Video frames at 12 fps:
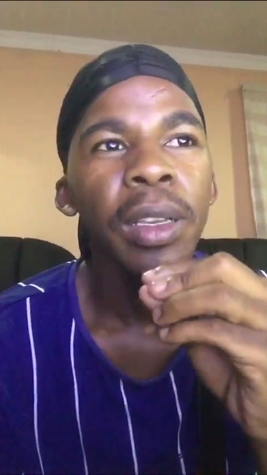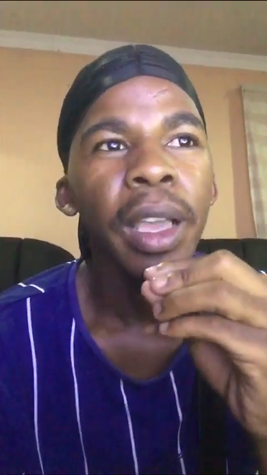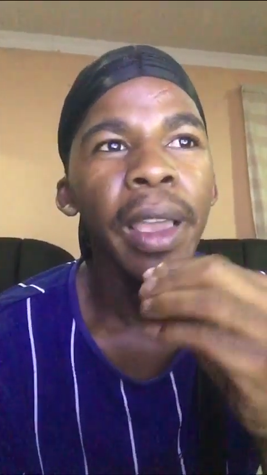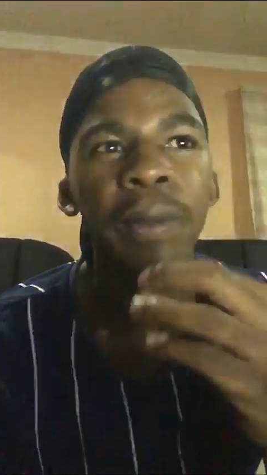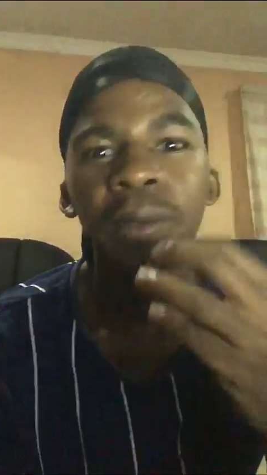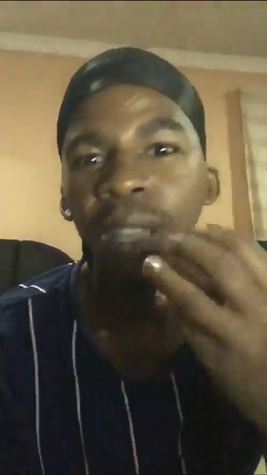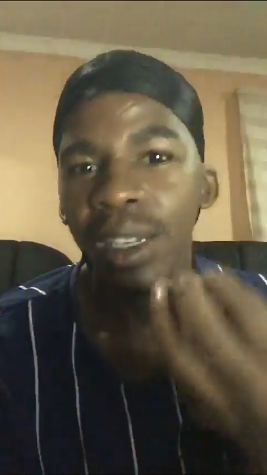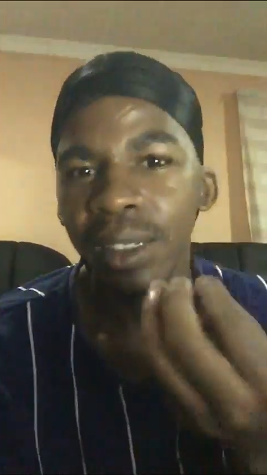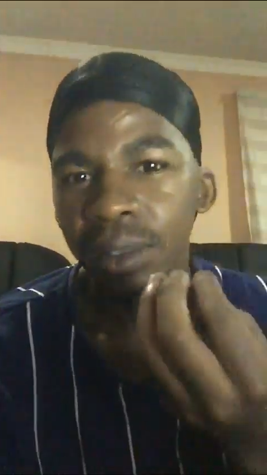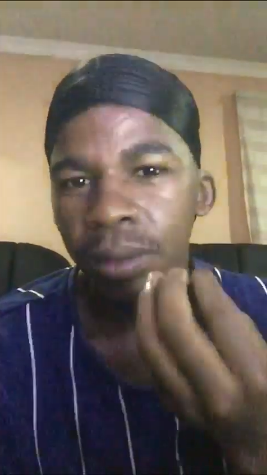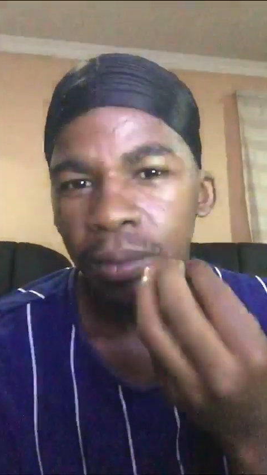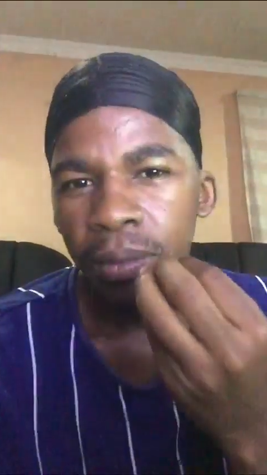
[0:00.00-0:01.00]
have that
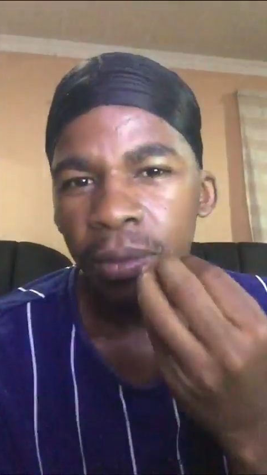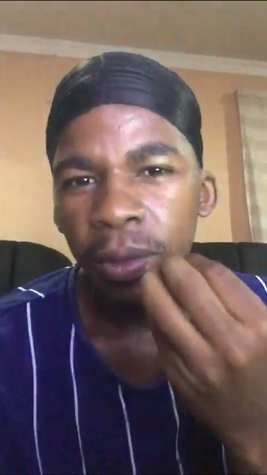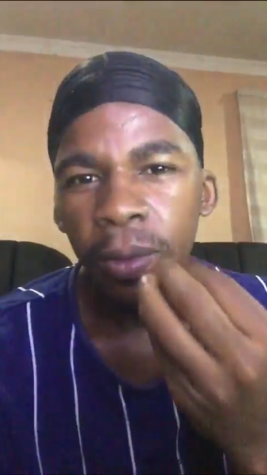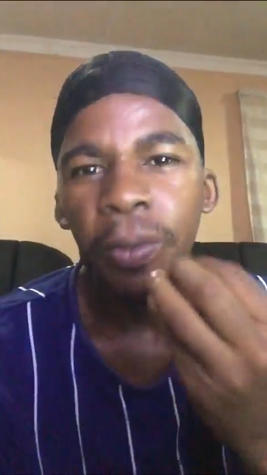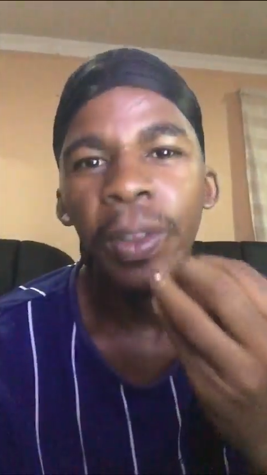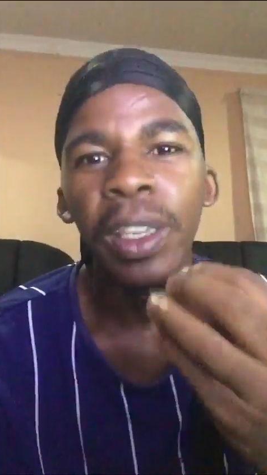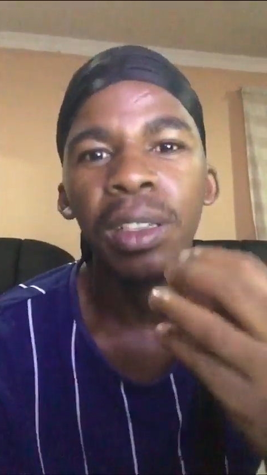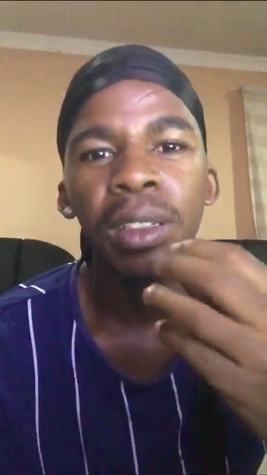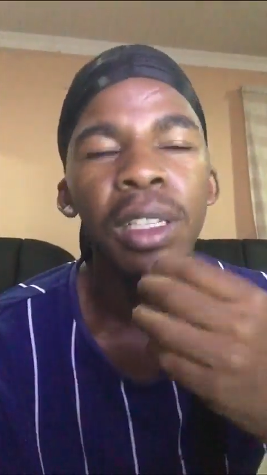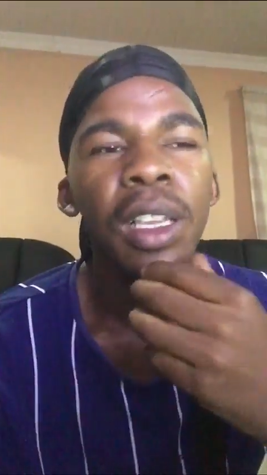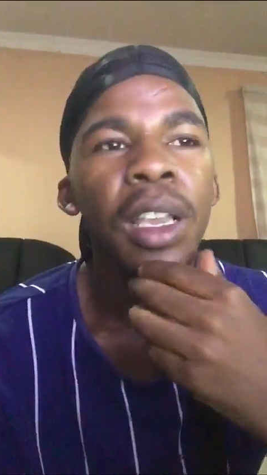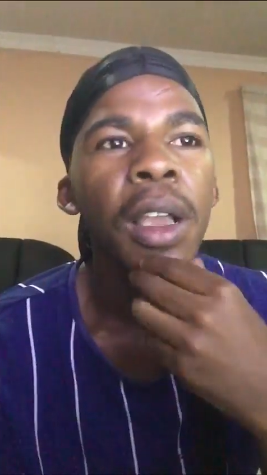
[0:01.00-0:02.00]
feel.
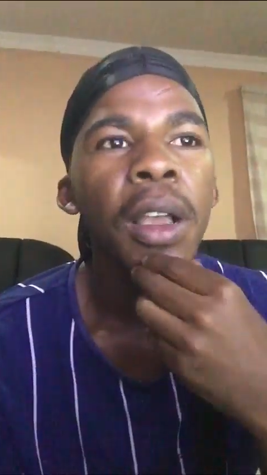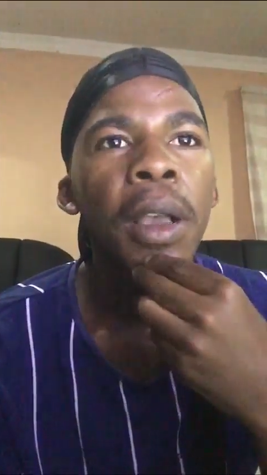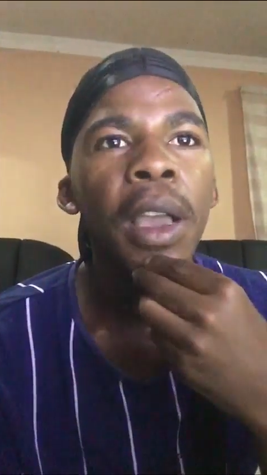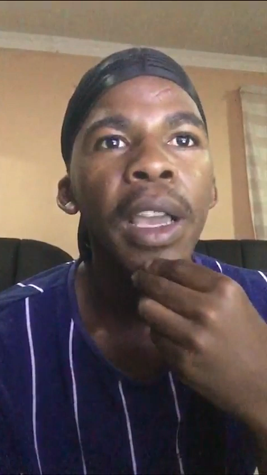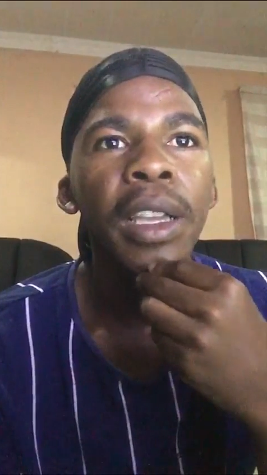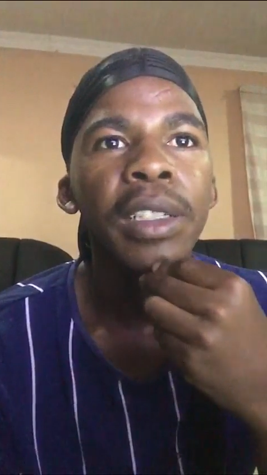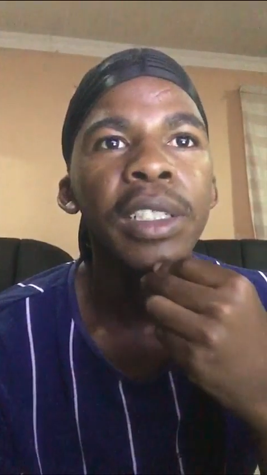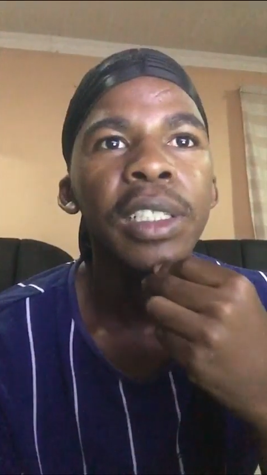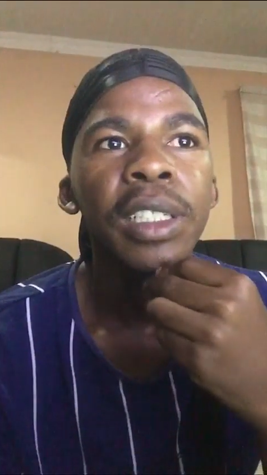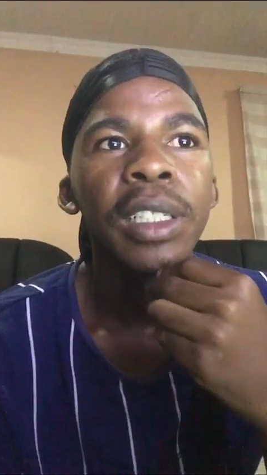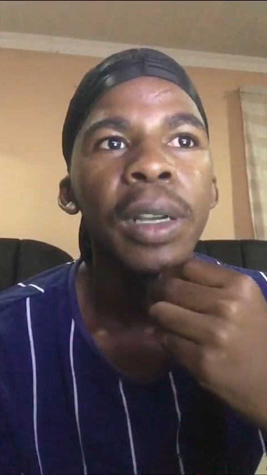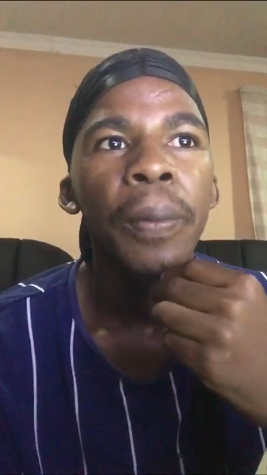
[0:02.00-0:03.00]
And